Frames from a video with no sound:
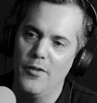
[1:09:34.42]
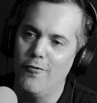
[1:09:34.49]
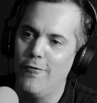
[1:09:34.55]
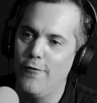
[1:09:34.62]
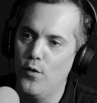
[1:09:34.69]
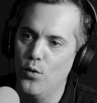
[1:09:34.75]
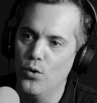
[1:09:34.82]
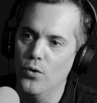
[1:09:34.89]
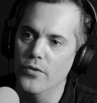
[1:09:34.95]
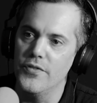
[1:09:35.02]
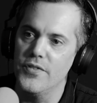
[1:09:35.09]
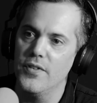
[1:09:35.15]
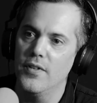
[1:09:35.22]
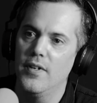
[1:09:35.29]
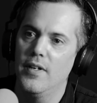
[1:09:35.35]
the
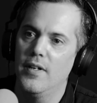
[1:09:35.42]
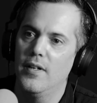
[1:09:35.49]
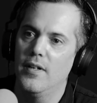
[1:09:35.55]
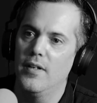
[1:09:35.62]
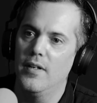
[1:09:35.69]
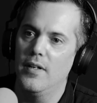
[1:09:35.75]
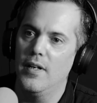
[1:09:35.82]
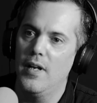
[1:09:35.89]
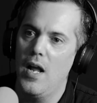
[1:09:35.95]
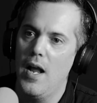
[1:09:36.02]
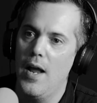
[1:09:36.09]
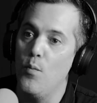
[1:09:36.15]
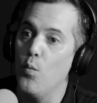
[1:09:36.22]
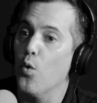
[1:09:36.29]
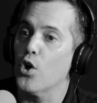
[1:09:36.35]
folds
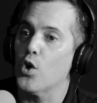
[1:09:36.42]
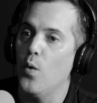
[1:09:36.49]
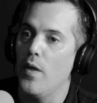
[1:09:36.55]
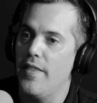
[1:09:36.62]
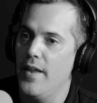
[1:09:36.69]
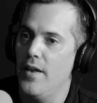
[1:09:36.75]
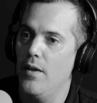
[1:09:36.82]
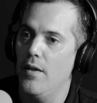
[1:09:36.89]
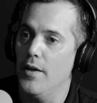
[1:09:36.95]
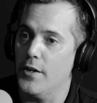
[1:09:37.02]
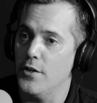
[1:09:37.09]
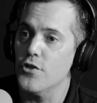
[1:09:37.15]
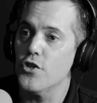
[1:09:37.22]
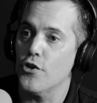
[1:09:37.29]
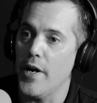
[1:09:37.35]
and work within
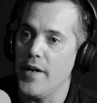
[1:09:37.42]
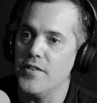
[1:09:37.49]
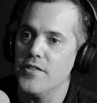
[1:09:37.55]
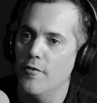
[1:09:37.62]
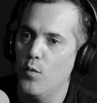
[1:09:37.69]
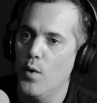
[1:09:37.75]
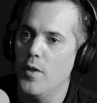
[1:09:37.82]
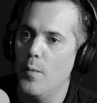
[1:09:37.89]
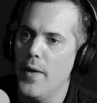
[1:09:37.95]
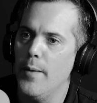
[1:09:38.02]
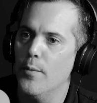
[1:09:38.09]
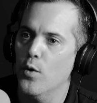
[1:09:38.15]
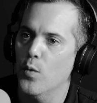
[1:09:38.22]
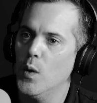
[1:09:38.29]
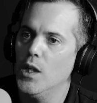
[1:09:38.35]
the constraints of what the
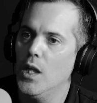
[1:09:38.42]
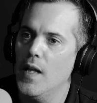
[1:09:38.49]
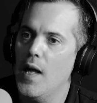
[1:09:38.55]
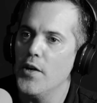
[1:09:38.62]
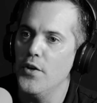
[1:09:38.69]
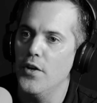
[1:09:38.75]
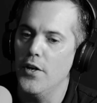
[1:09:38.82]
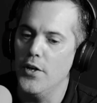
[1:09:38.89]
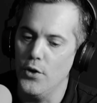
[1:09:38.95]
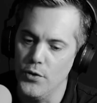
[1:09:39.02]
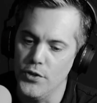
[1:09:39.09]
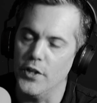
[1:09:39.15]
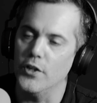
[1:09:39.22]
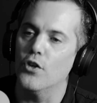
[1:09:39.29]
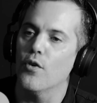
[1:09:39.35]
paper will allow you to
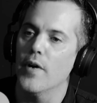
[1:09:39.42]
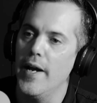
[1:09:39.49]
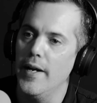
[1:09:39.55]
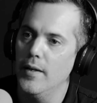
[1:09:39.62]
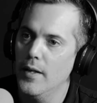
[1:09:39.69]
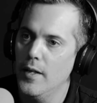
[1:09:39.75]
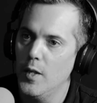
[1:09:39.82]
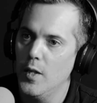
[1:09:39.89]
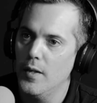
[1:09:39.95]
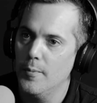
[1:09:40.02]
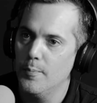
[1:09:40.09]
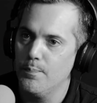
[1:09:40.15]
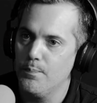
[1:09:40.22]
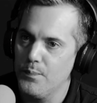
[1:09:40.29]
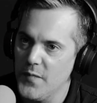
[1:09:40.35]
do, you can create
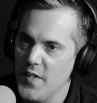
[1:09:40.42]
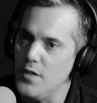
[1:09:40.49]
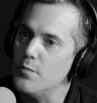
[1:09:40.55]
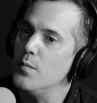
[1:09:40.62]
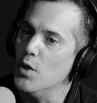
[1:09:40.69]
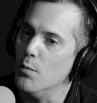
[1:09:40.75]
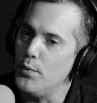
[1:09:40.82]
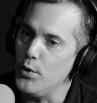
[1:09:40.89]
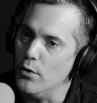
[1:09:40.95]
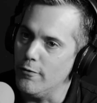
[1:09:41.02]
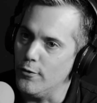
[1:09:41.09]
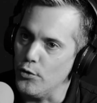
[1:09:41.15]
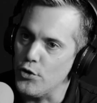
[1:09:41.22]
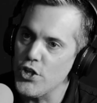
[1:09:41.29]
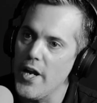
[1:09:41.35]
these
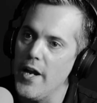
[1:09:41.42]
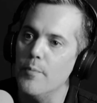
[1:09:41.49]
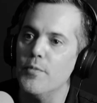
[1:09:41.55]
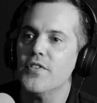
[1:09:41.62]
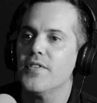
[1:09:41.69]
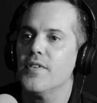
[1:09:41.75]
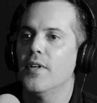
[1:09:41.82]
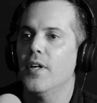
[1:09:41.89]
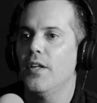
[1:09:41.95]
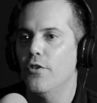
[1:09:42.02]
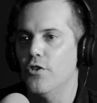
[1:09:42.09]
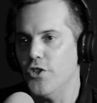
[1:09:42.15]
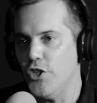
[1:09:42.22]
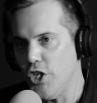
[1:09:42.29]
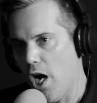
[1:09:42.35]
beautiful shapes.
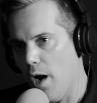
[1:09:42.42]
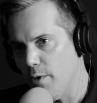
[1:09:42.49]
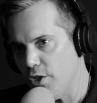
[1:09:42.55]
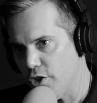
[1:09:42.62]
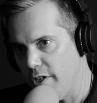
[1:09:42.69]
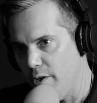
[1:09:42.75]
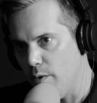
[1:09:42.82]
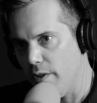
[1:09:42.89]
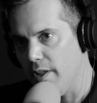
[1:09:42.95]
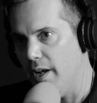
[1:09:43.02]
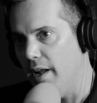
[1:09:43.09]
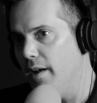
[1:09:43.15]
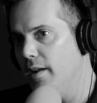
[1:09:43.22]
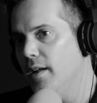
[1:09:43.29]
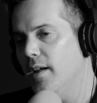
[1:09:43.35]
There's geometry
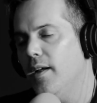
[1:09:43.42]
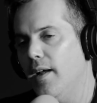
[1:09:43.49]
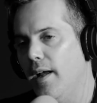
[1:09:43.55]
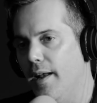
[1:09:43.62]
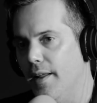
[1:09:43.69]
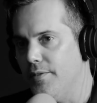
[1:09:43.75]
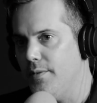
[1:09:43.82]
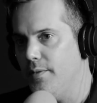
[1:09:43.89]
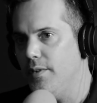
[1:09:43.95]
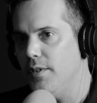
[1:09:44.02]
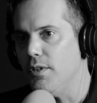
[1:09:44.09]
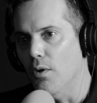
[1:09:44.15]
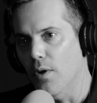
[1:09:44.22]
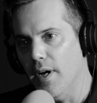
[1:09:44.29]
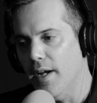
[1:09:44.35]
within it, and
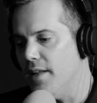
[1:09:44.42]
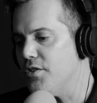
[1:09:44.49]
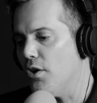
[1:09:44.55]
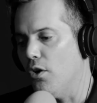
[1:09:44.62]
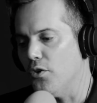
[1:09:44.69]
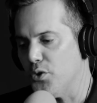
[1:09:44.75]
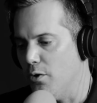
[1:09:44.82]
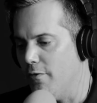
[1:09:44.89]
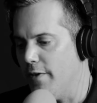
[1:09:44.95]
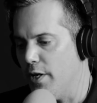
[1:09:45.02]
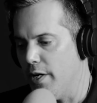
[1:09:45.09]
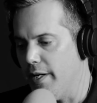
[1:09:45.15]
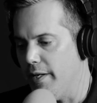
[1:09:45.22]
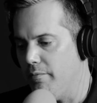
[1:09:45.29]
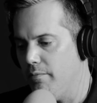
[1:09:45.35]
and it's also a
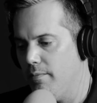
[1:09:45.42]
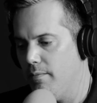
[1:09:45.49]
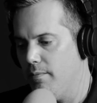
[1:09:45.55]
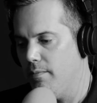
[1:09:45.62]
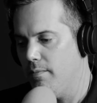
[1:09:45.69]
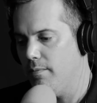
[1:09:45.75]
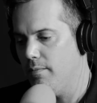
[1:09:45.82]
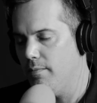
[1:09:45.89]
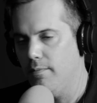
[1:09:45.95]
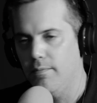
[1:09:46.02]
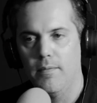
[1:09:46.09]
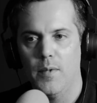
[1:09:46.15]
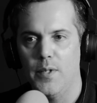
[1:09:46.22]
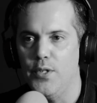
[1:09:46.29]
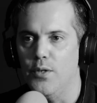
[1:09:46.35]
very
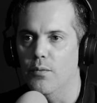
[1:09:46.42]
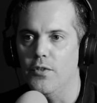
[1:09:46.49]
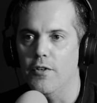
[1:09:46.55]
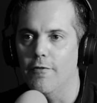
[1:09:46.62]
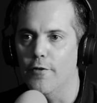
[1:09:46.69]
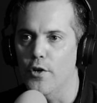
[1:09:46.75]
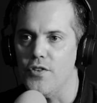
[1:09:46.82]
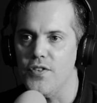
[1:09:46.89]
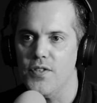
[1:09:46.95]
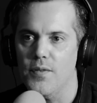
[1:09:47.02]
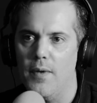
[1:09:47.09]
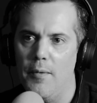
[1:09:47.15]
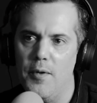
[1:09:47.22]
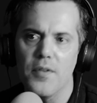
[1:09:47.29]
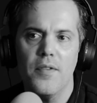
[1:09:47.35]

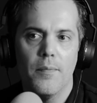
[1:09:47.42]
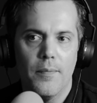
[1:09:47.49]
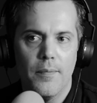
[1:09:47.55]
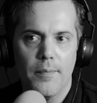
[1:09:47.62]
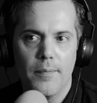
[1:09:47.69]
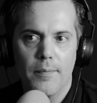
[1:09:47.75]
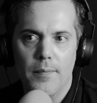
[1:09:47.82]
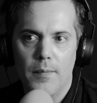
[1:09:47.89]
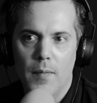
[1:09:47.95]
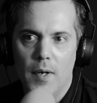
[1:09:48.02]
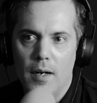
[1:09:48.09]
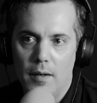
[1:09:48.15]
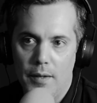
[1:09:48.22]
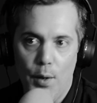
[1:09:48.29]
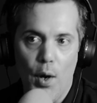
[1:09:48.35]
diverse. I mean,
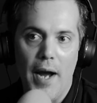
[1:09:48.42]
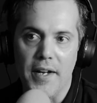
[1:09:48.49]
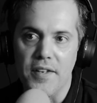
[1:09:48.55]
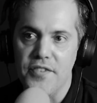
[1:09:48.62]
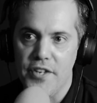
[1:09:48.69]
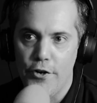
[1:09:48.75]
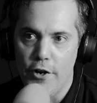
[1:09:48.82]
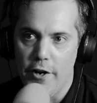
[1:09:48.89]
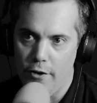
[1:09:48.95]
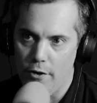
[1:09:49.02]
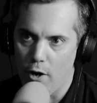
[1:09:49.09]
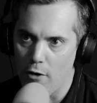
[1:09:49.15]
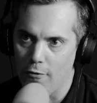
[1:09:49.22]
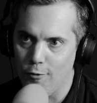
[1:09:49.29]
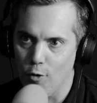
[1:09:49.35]
I consider
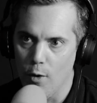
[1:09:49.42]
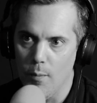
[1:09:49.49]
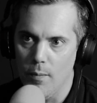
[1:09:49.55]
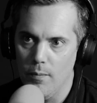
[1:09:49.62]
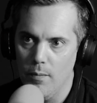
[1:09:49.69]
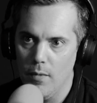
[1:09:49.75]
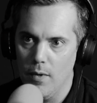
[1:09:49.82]
it an art form,